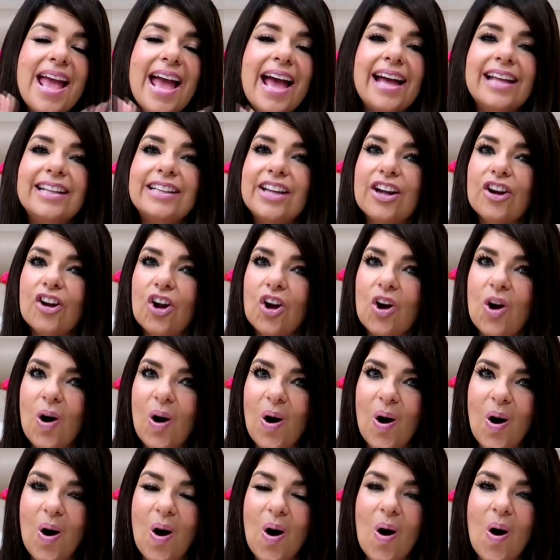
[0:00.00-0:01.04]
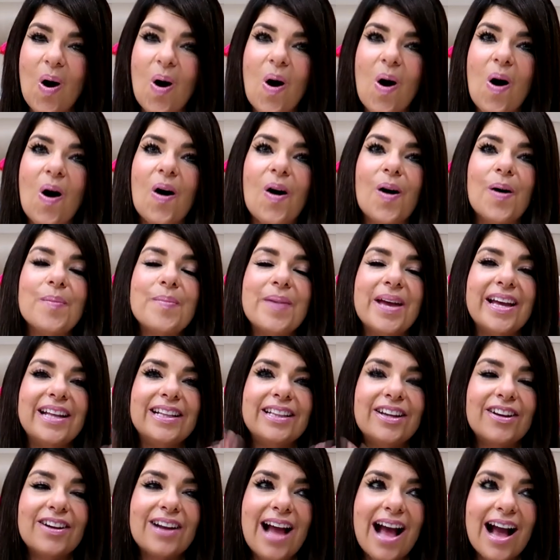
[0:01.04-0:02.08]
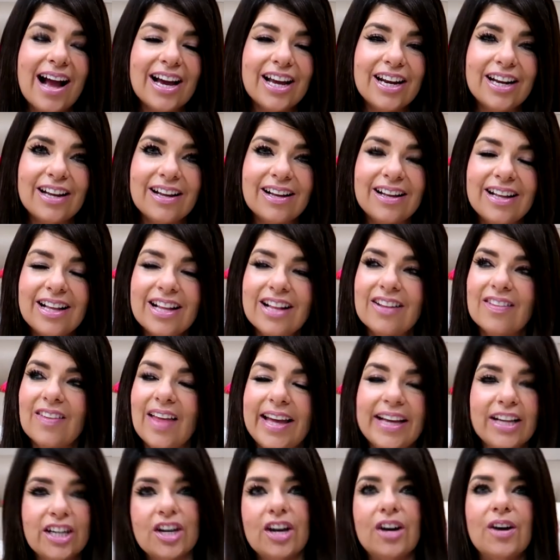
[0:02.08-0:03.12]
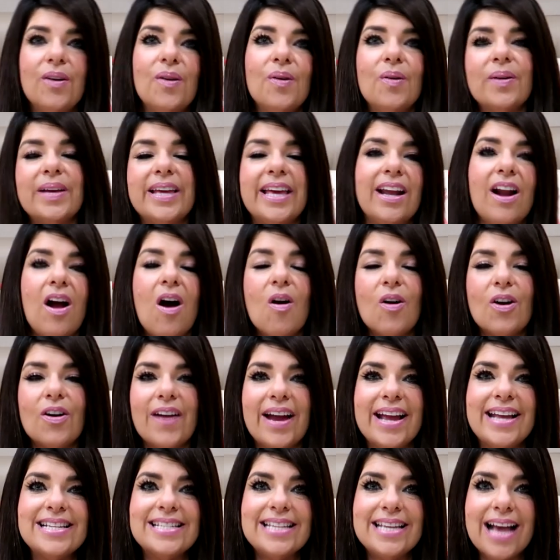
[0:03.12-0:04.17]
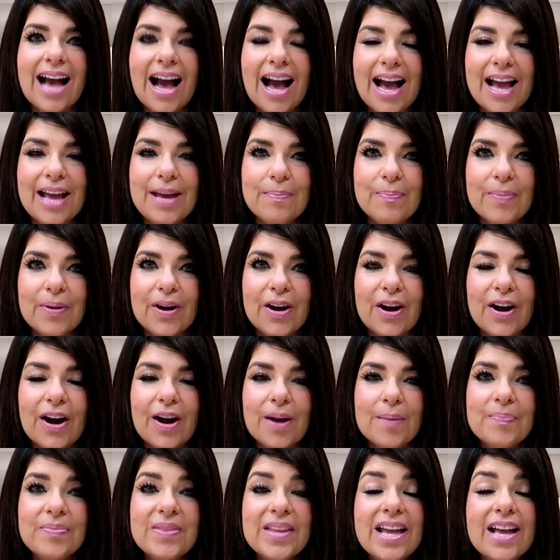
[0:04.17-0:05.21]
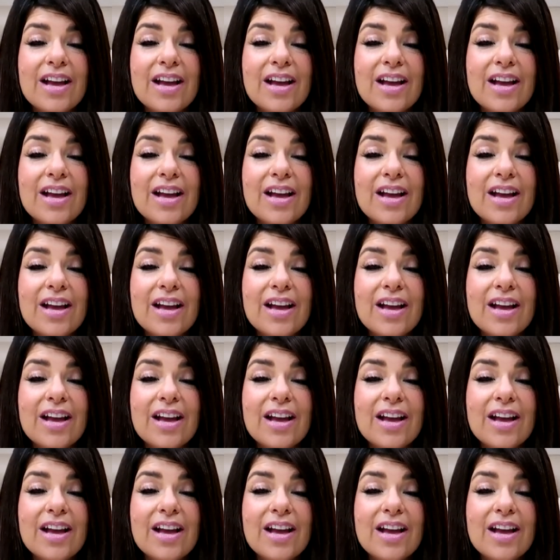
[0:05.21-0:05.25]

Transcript: and they're calm and they're not gonna like go get all crazy hyper.